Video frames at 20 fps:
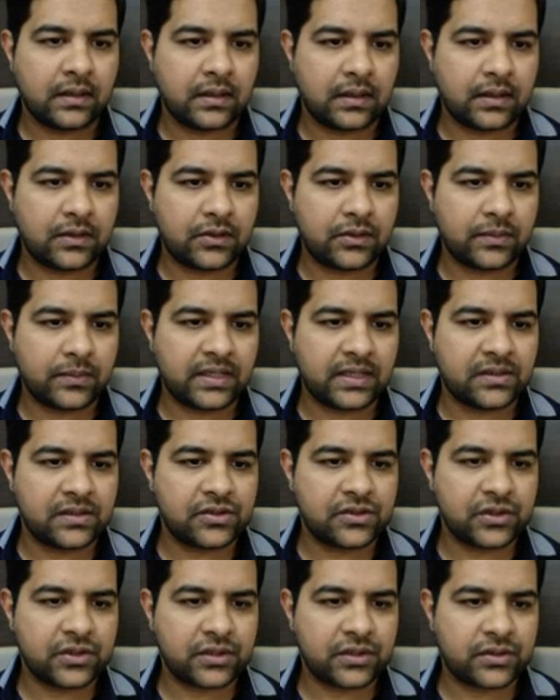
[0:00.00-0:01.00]
domain
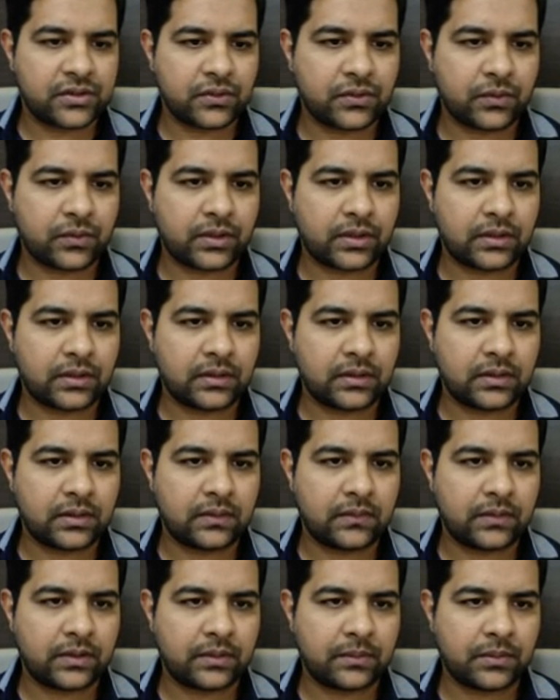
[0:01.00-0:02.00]
search. So what
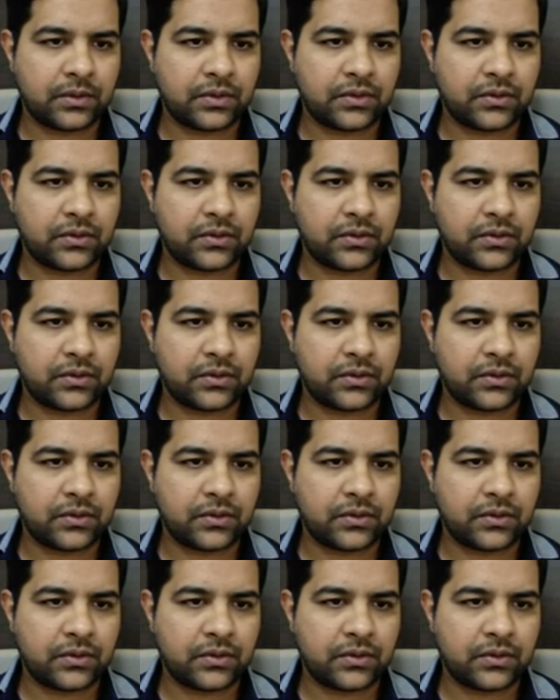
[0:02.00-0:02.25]
I'm going to